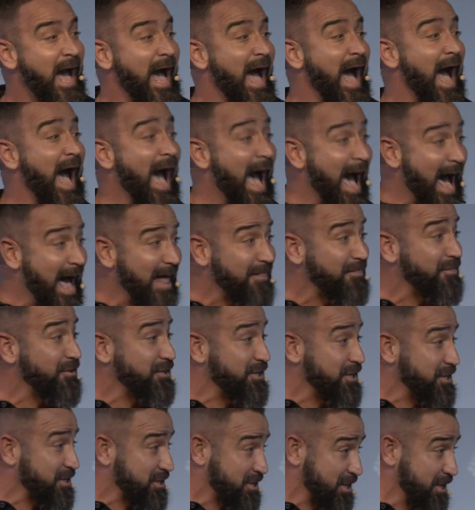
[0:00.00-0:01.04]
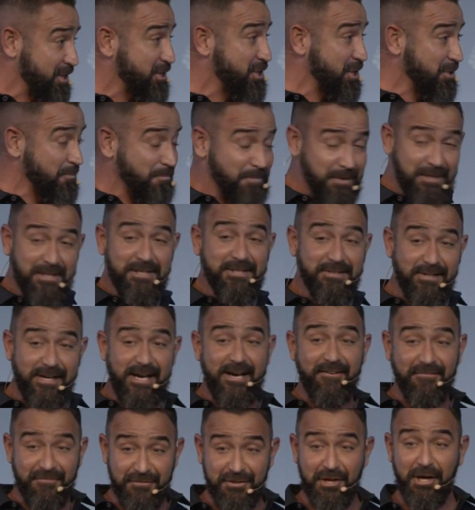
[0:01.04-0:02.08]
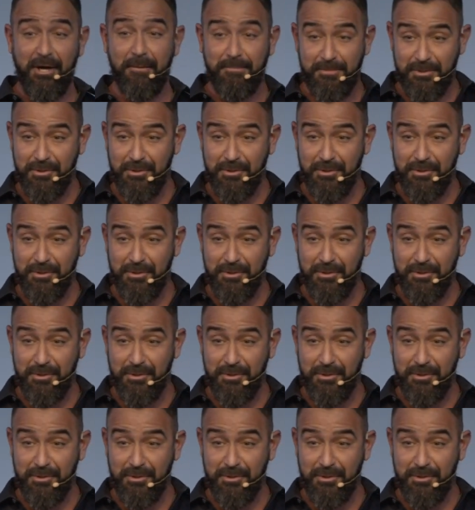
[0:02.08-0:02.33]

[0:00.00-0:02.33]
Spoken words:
had the decision been left up